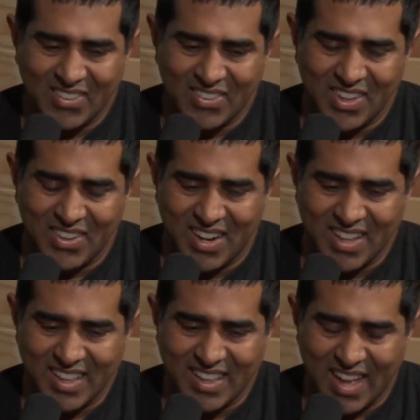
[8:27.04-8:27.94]

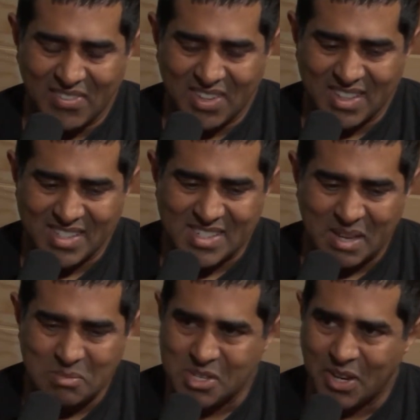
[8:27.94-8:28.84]
Theoretically laughing at the
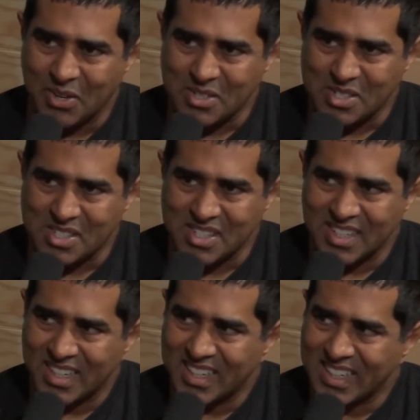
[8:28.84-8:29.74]
same jokes.
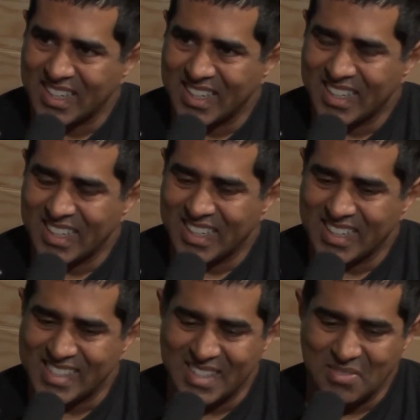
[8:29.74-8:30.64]

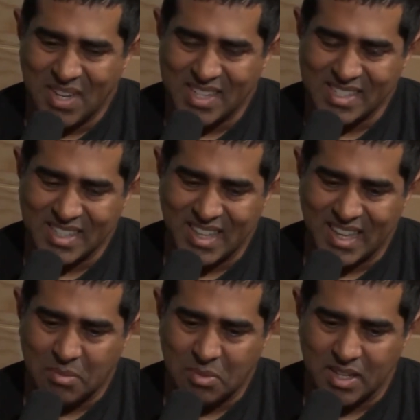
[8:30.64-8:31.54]
It's an amazing
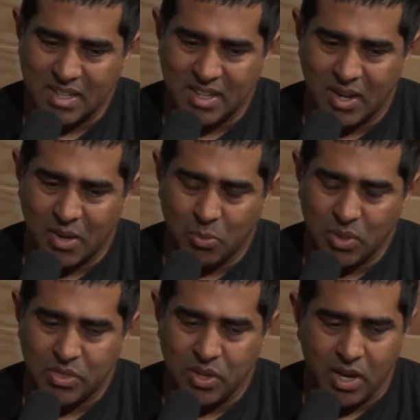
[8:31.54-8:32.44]
thing. I mean, we
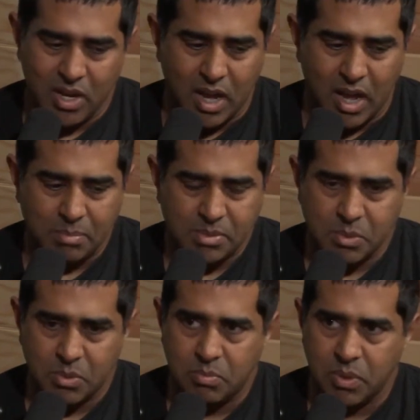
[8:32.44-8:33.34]
thought cops
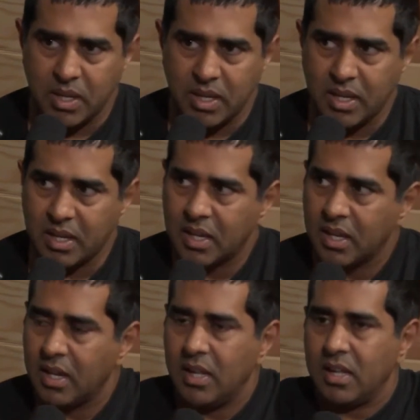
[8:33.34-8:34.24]
would be
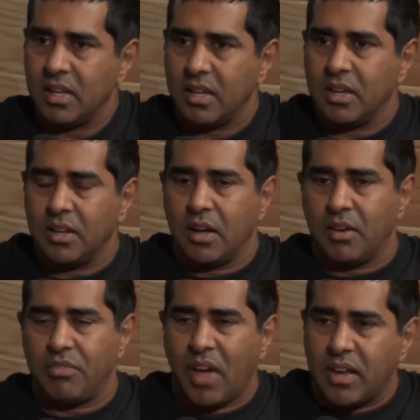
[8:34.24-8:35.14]

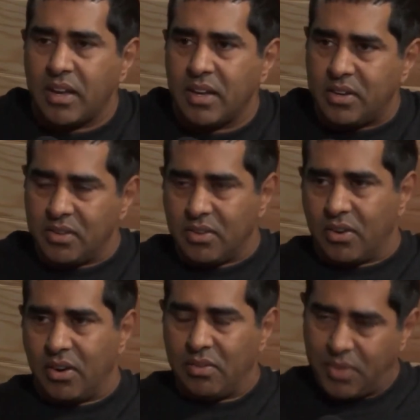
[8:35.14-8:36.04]
offended
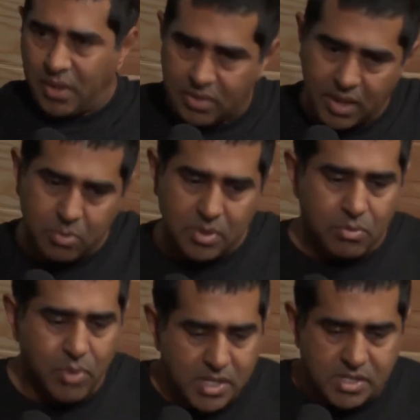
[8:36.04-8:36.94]
or that they would
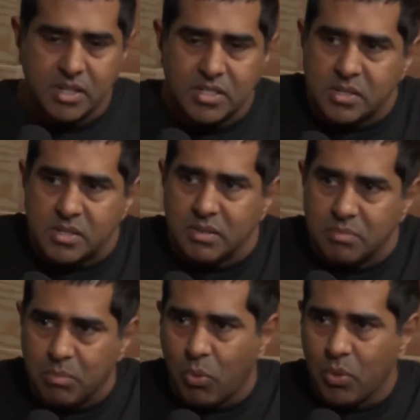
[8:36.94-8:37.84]
arrest us
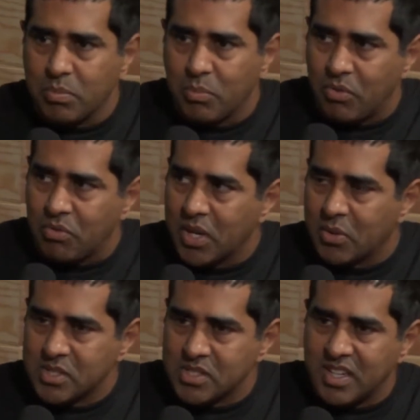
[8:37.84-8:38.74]
with more frequency.